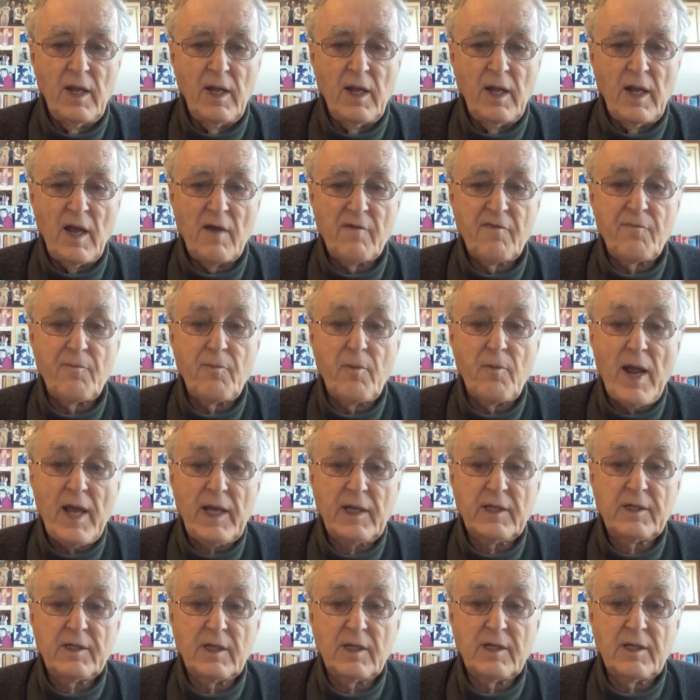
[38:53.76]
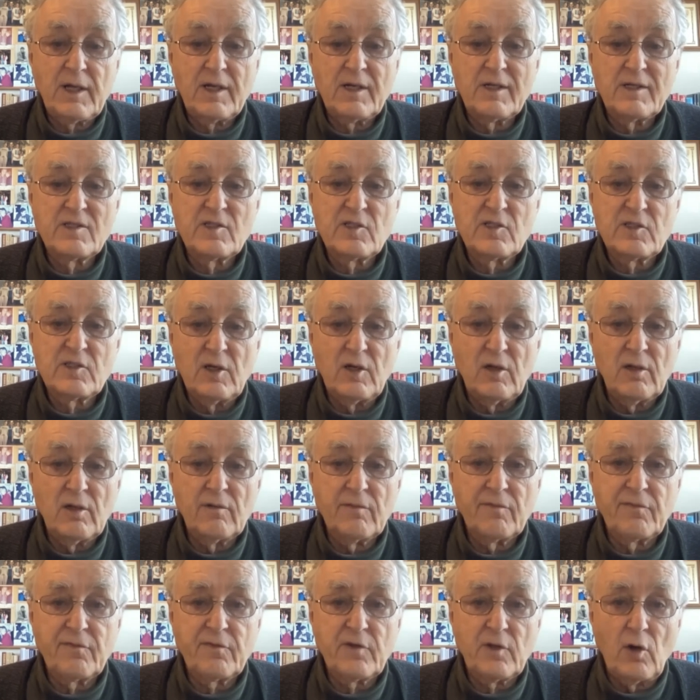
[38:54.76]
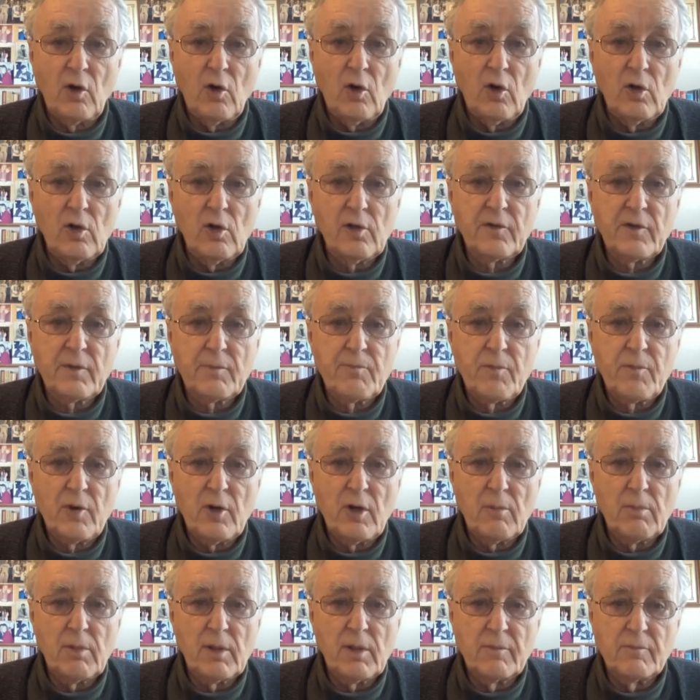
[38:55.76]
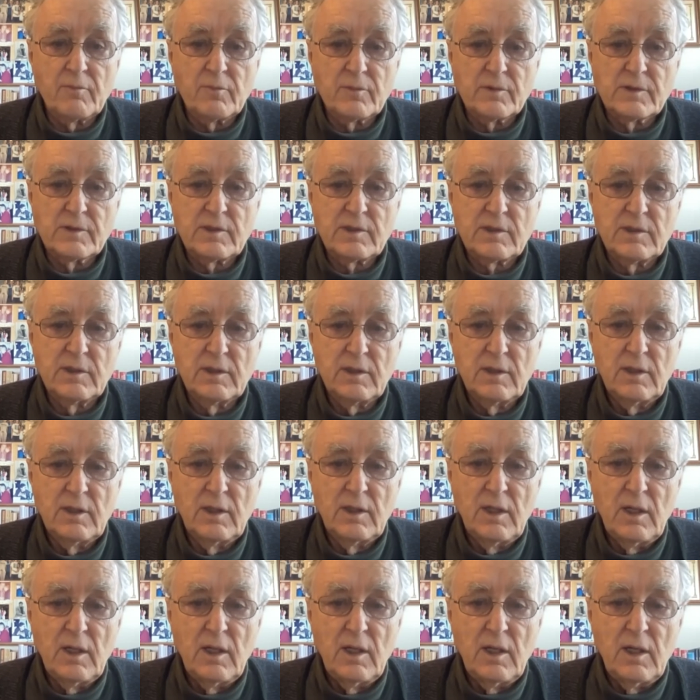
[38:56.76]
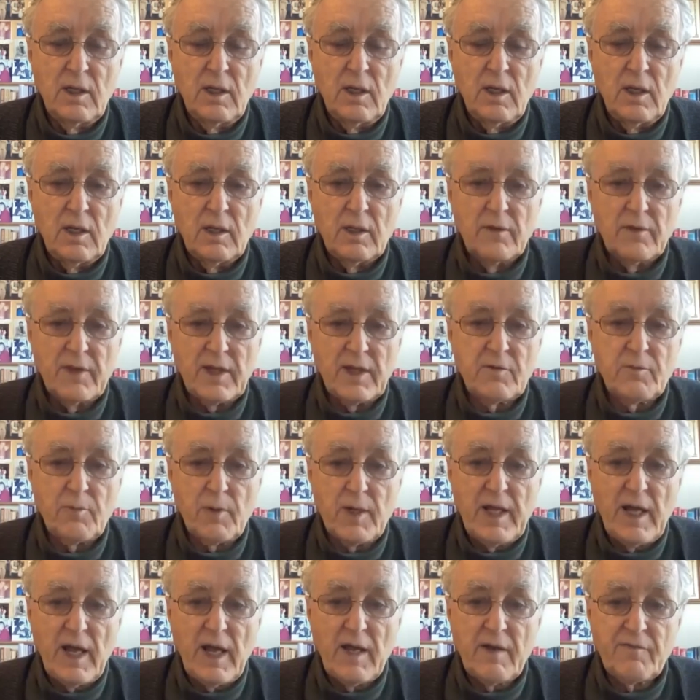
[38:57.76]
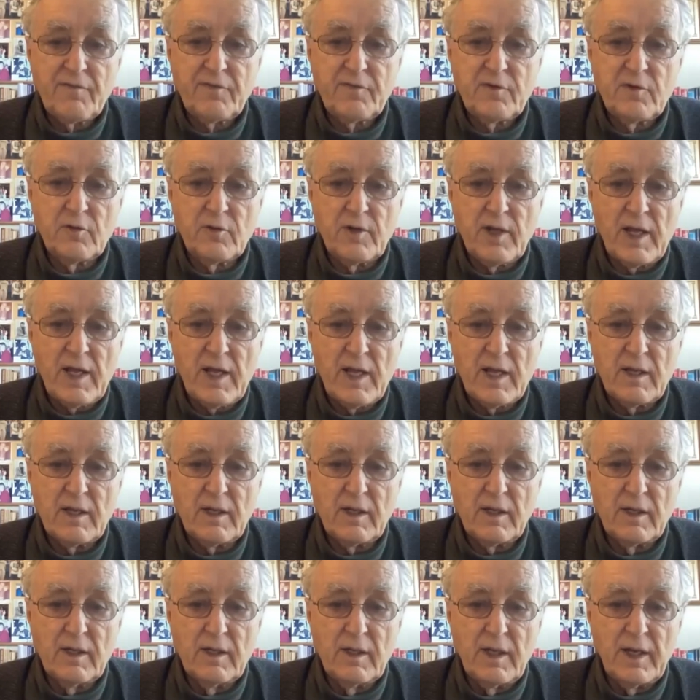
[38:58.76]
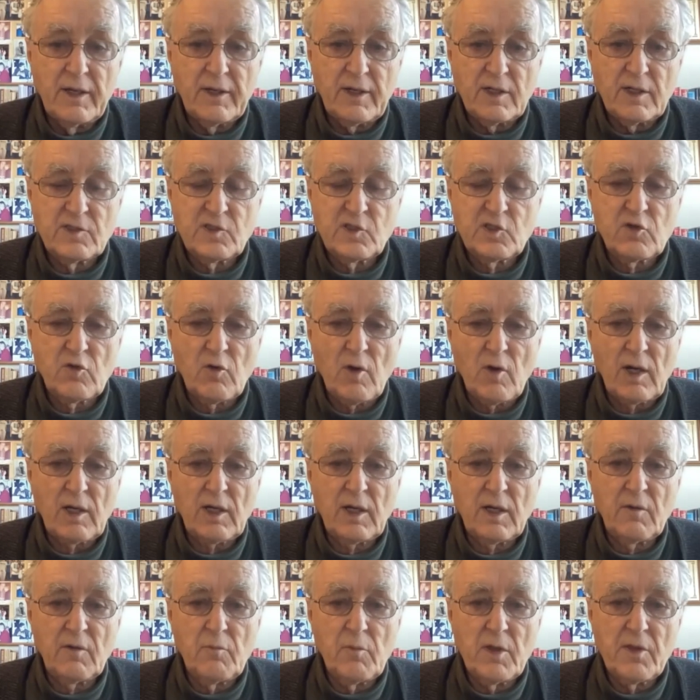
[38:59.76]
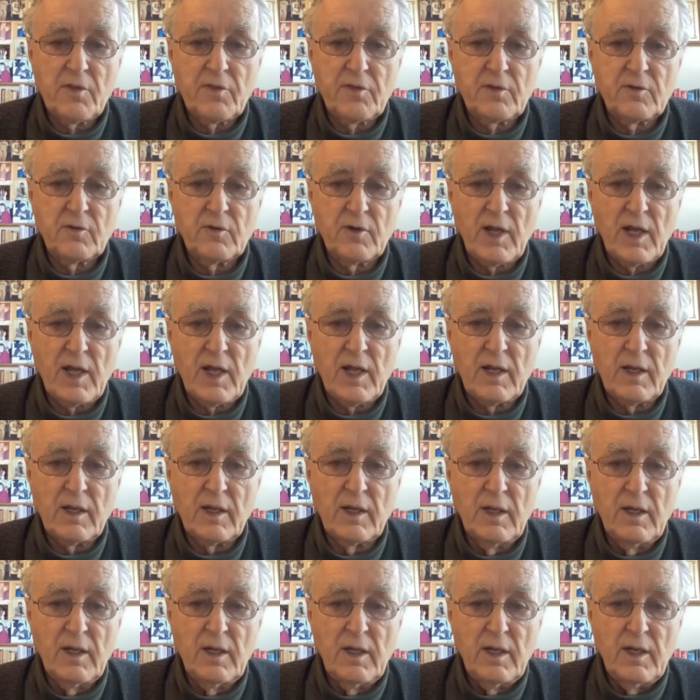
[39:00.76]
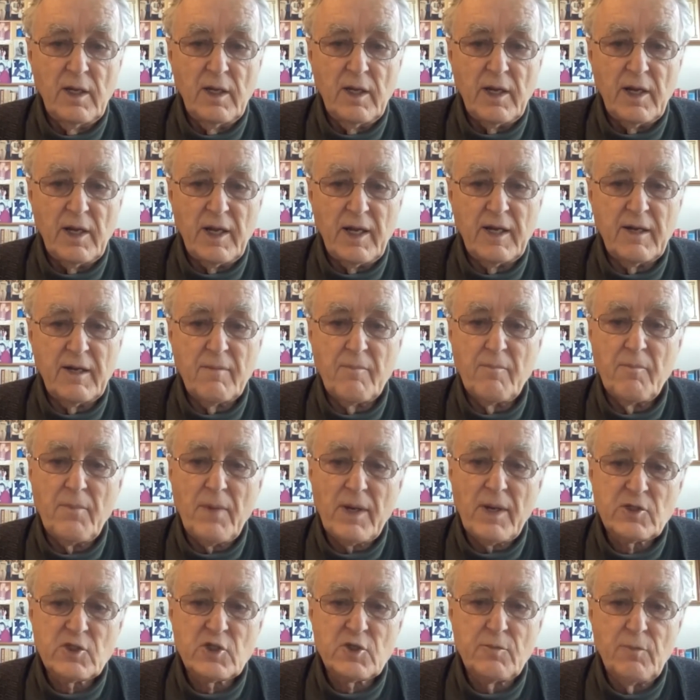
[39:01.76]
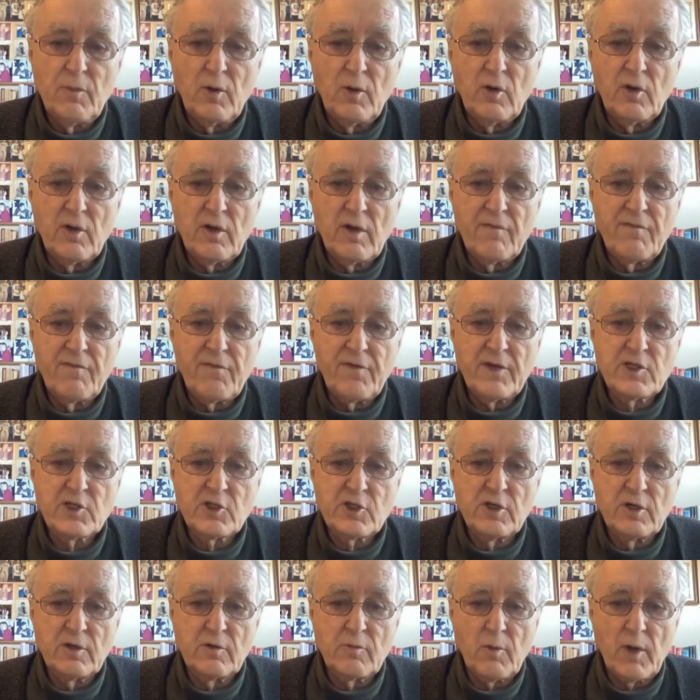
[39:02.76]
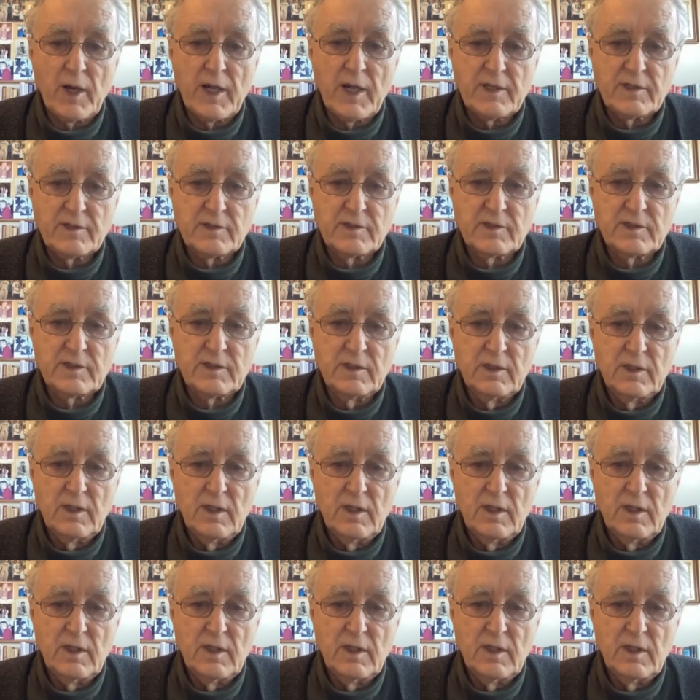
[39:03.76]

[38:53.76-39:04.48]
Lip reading: have practically solved all the problems that we have today and are struggling with today in much more efficient ways.